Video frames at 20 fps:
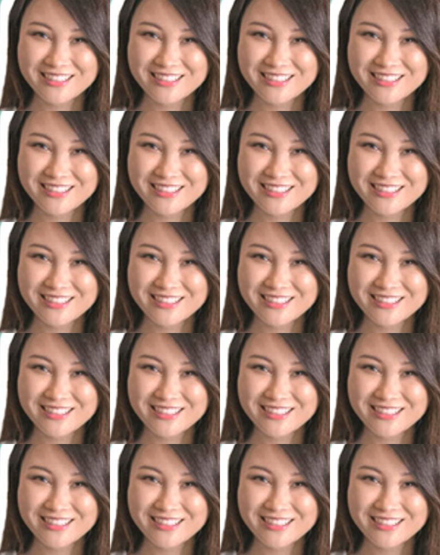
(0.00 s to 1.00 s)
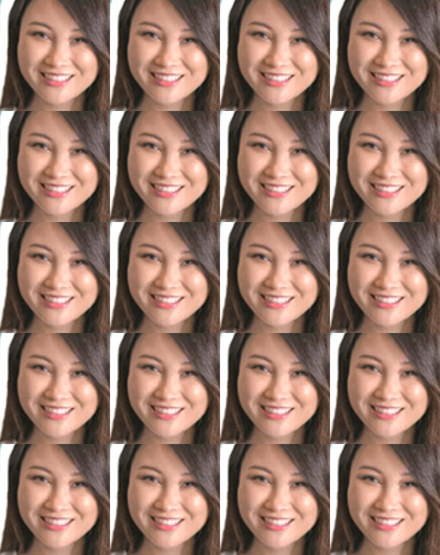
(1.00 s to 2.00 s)

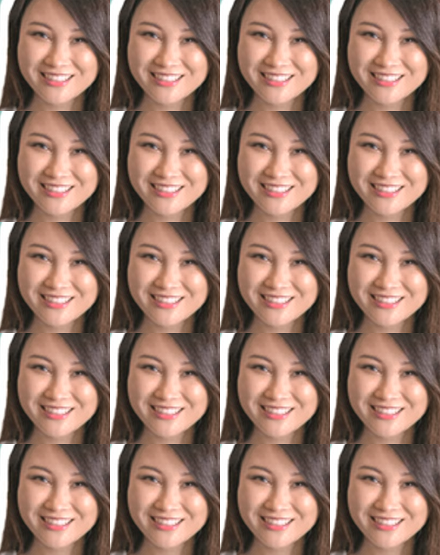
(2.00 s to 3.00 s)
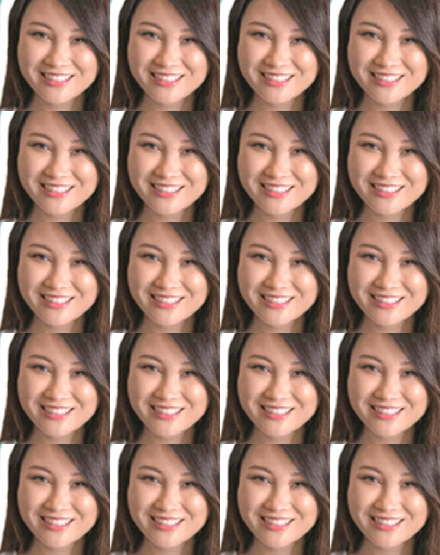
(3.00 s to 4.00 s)

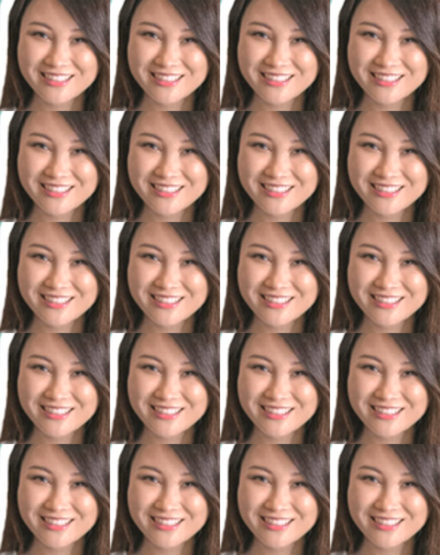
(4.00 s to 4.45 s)
The face doesn't move, so there is nothing to read.